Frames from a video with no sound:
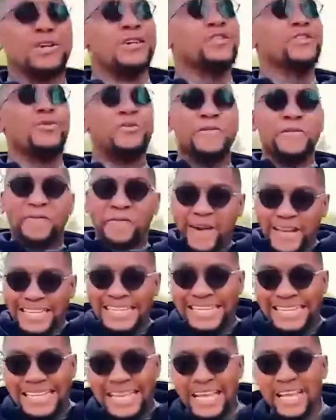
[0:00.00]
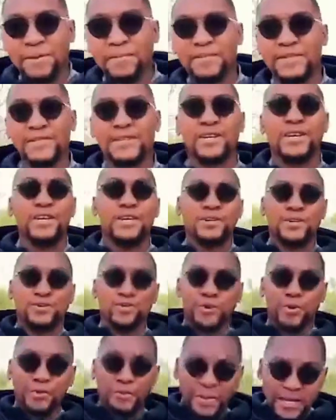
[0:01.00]
there will be fun and games,
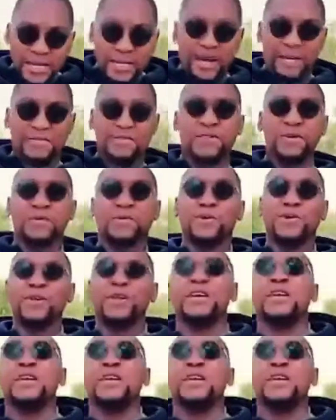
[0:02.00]
so be comfortable.